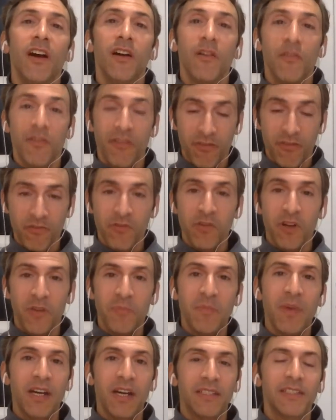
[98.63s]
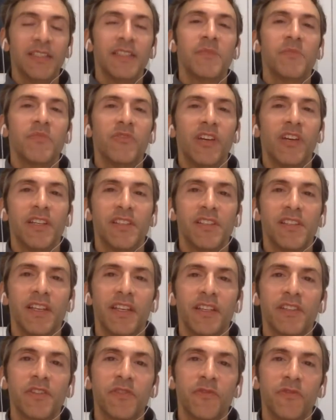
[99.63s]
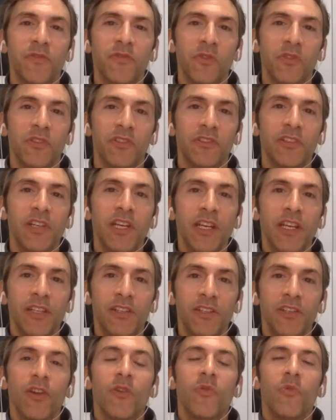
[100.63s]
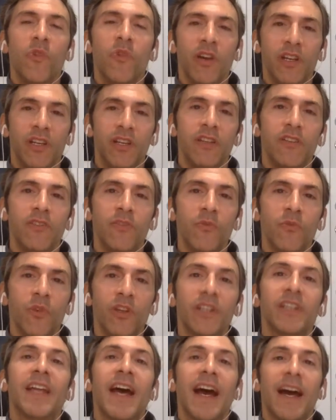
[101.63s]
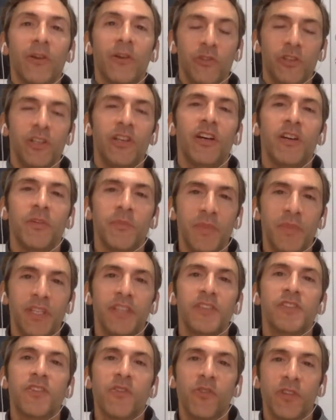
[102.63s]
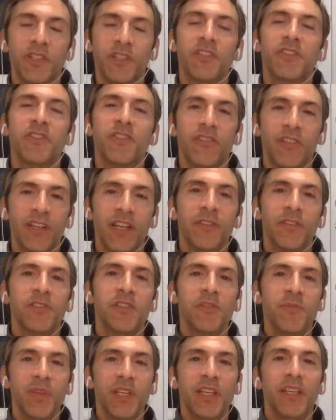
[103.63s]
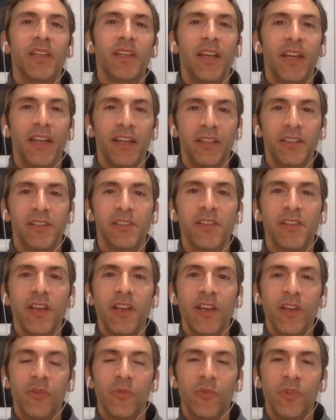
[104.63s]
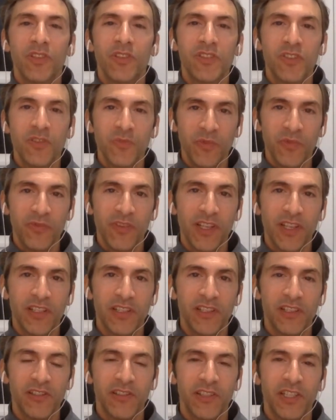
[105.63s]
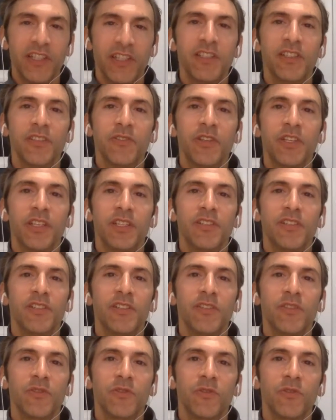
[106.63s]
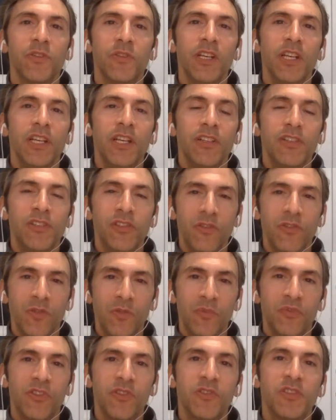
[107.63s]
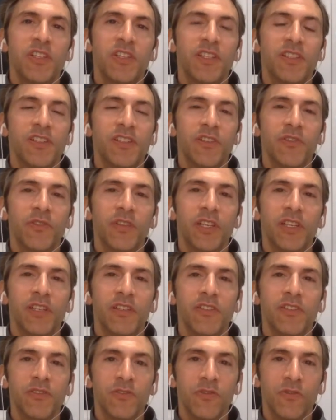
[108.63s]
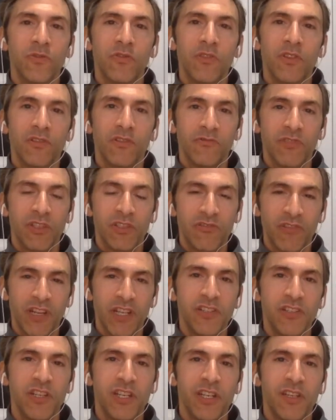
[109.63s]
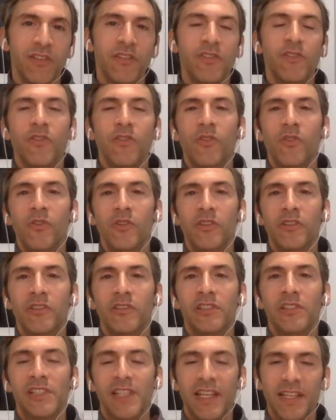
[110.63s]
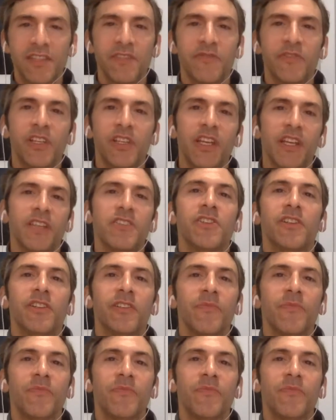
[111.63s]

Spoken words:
through a modeling process for what an outcome is going to turn out to be. And with supervised learning, you can do two approaches. You can do regression or classification.